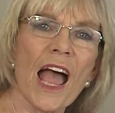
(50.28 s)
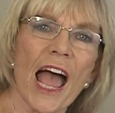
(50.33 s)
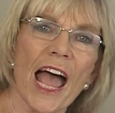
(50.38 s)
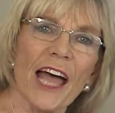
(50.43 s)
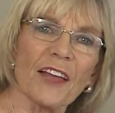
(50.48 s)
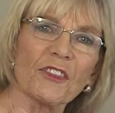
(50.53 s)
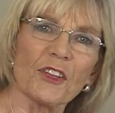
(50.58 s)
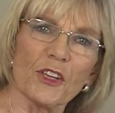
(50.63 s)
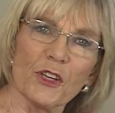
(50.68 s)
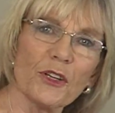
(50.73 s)

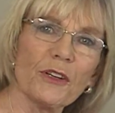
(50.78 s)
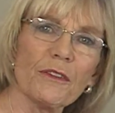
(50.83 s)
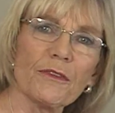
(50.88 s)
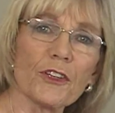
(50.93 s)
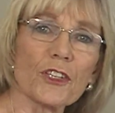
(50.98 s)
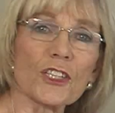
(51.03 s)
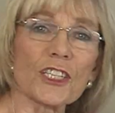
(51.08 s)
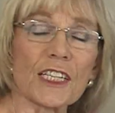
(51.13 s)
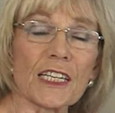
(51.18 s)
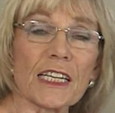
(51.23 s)
At the
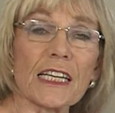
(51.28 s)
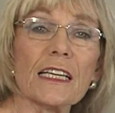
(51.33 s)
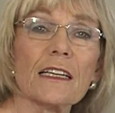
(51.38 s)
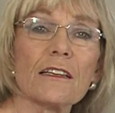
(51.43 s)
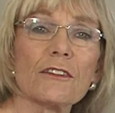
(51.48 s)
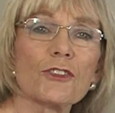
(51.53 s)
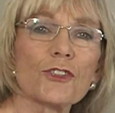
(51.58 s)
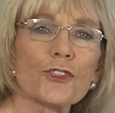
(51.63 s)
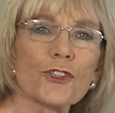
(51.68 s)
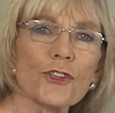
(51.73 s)
university,
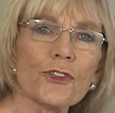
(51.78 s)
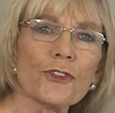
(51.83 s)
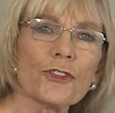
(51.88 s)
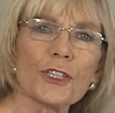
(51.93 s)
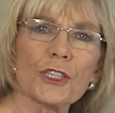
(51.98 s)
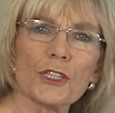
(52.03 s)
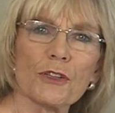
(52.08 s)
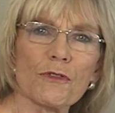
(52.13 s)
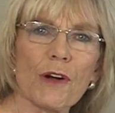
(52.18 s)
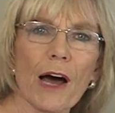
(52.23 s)

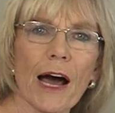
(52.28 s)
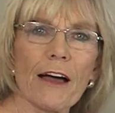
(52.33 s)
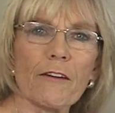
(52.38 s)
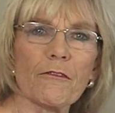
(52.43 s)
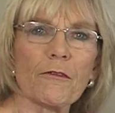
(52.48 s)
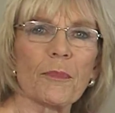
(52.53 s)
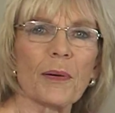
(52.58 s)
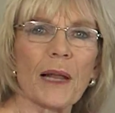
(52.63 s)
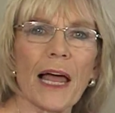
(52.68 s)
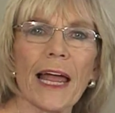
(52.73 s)
students
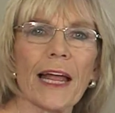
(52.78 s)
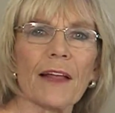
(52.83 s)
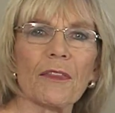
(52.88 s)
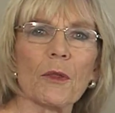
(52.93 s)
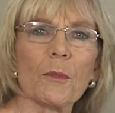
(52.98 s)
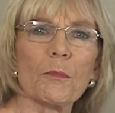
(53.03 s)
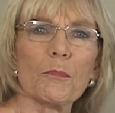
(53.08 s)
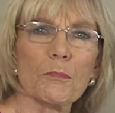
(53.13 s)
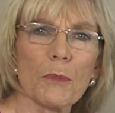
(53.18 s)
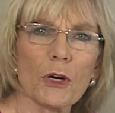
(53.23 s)
arrive playing
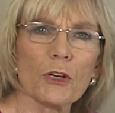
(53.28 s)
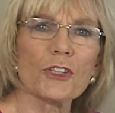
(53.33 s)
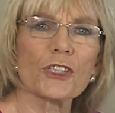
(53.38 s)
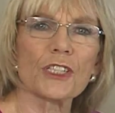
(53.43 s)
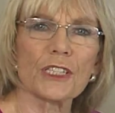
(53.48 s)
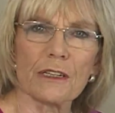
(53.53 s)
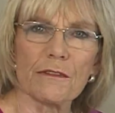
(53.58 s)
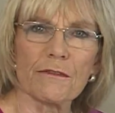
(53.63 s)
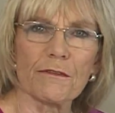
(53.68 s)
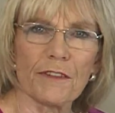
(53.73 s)
the
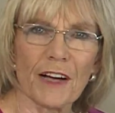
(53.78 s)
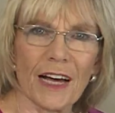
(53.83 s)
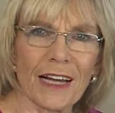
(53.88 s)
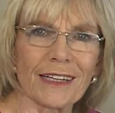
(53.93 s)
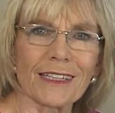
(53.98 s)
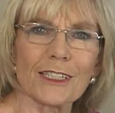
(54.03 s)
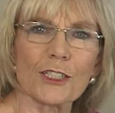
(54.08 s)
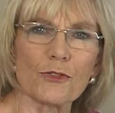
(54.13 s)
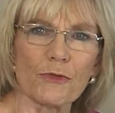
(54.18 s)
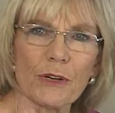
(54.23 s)
most
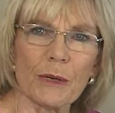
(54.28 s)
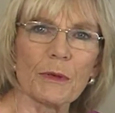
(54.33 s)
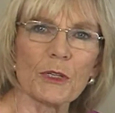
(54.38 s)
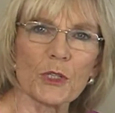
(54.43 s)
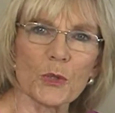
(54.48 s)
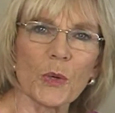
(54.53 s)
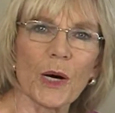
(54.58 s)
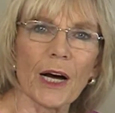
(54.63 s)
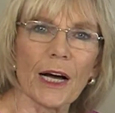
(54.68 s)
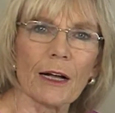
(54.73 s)
advanced
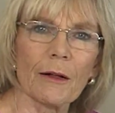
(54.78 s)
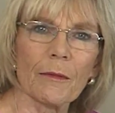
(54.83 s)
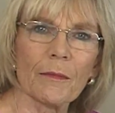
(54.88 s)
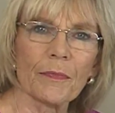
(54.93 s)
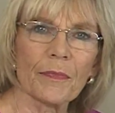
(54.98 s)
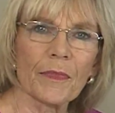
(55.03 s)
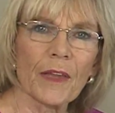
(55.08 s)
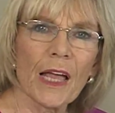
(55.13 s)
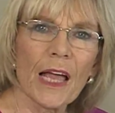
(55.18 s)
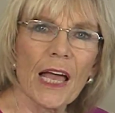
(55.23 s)
repertoire,
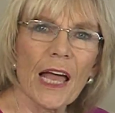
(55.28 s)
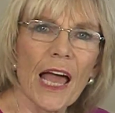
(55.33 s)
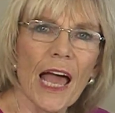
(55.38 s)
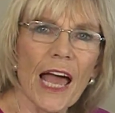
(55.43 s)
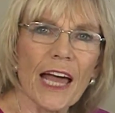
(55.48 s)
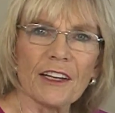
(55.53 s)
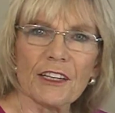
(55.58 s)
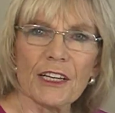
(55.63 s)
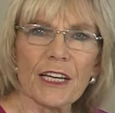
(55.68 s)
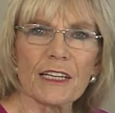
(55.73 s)

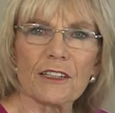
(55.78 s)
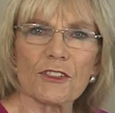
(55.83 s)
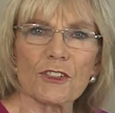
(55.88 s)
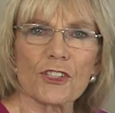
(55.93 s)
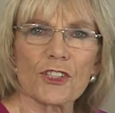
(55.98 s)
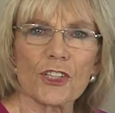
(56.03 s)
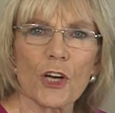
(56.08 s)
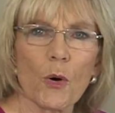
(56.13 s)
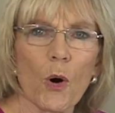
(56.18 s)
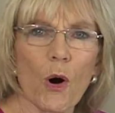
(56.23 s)
and yet
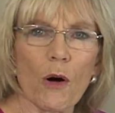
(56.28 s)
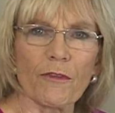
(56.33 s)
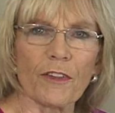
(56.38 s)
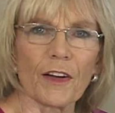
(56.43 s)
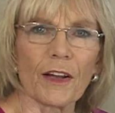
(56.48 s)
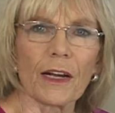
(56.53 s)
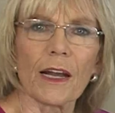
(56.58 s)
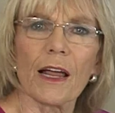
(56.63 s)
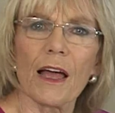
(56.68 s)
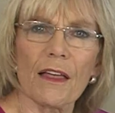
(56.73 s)
so
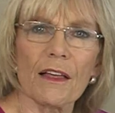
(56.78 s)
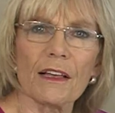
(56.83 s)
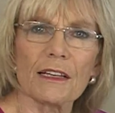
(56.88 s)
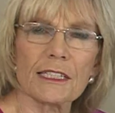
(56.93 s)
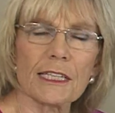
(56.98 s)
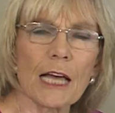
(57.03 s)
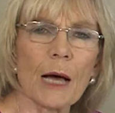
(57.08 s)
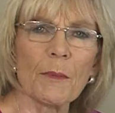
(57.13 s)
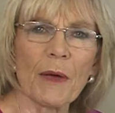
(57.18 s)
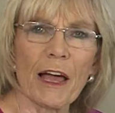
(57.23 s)
often
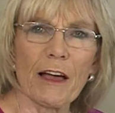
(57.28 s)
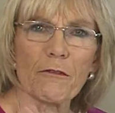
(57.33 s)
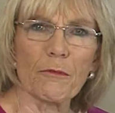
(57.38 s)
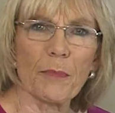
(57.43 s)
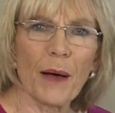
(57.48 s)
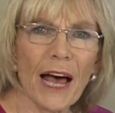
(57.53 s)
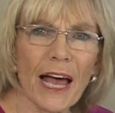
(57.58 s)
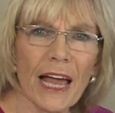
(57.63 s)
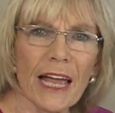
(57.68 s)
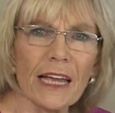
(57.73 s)
some have
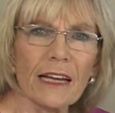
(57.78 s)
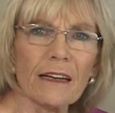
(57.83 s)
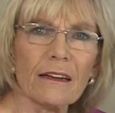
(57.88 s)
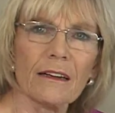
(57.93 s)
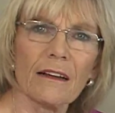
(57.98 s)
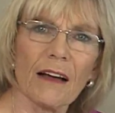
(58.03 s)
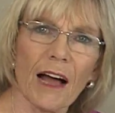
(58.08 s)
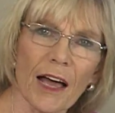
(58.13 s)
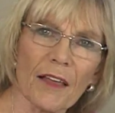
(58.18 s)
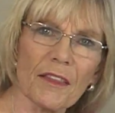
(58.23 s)

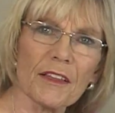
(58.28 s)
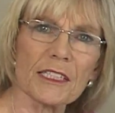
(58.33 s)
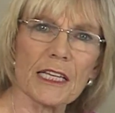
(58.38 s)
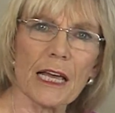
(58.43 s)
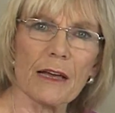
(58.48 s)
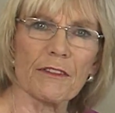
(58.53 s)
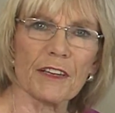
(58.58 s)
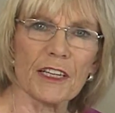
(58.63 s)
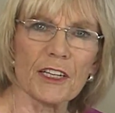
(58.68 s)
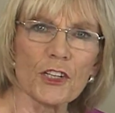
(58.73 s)
pain, others
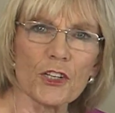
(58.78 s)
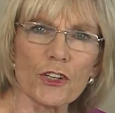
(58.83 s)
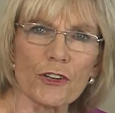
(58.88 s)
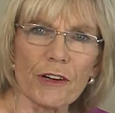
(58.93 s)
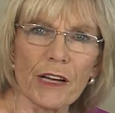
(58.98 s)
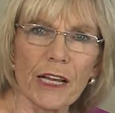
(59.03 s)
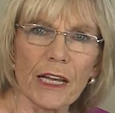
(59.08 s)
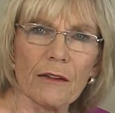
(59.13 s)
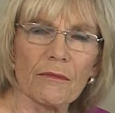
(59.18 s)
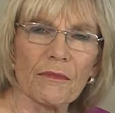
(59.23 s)
have
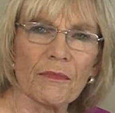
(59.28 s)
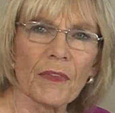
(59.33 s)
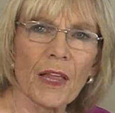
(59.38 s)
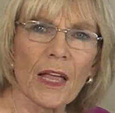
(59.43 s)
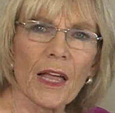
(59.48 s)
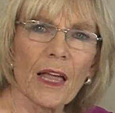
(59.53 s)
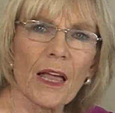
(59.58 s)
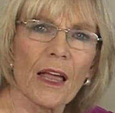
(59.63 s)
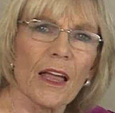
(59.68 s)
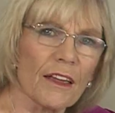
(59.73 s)
injury.
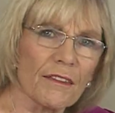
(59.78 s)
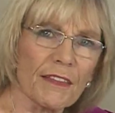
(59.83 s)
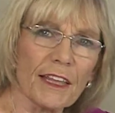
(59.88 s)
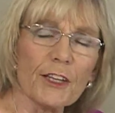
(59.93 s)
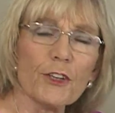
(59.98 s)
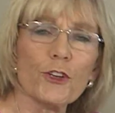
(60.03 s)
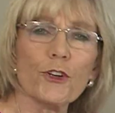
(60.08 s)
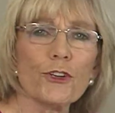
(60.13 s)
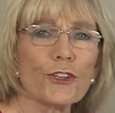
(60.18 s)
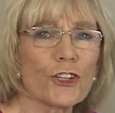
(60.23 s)
They
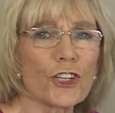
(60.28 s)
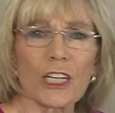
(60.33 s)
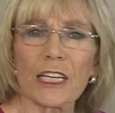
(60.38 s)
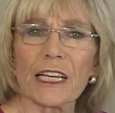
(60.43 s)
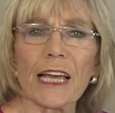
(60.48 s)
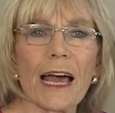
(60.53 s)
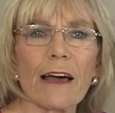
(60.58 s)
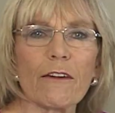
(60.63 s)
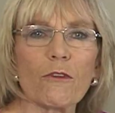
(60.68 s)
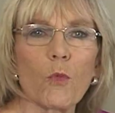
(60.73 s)
usually
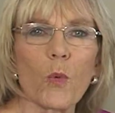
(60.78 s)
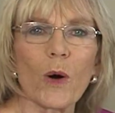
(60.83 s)
have